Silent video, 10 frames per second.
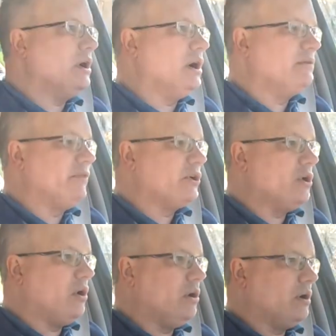of the
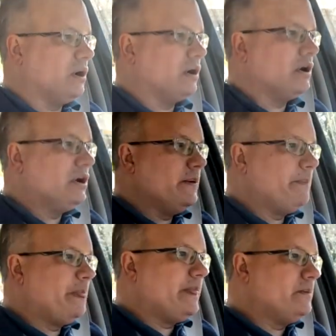car.
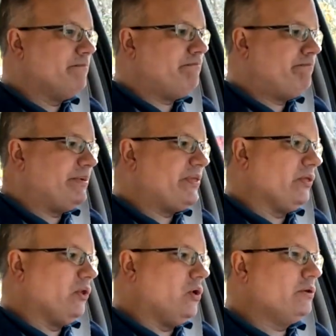But the
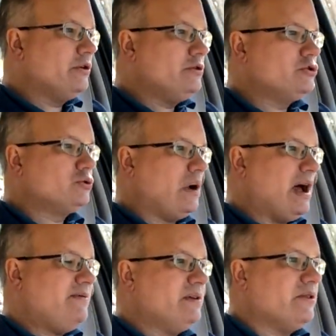longer you
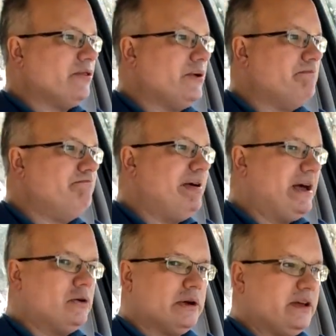drive it, the
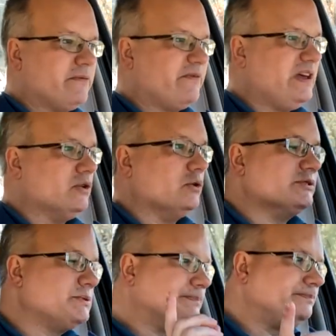better it
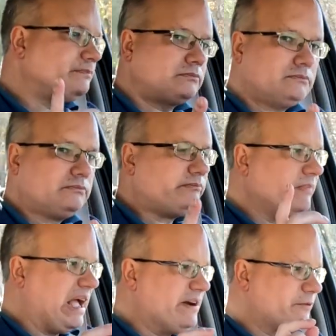feels.
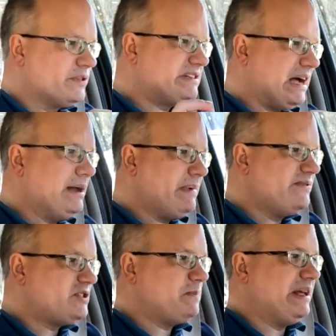And for the time
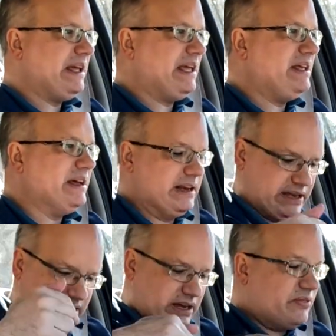I've spent in it,
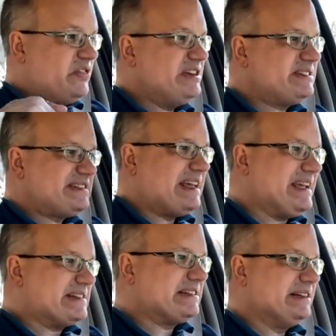this
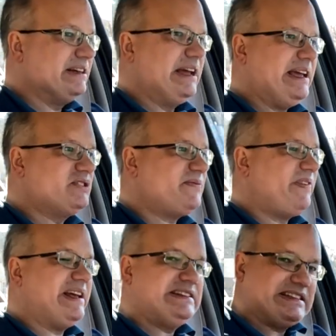seat is
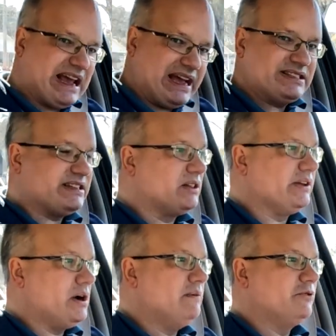
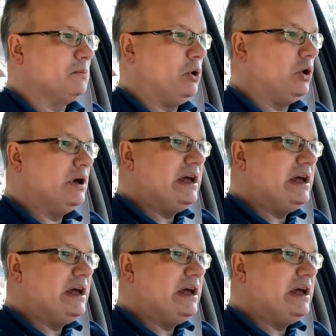fantastically comfortable.